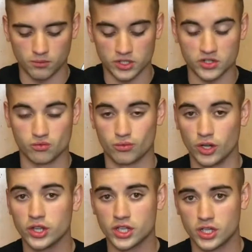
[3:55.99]
which is
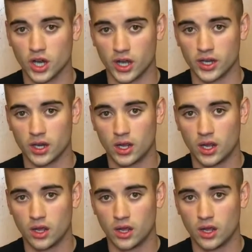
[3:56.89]
really good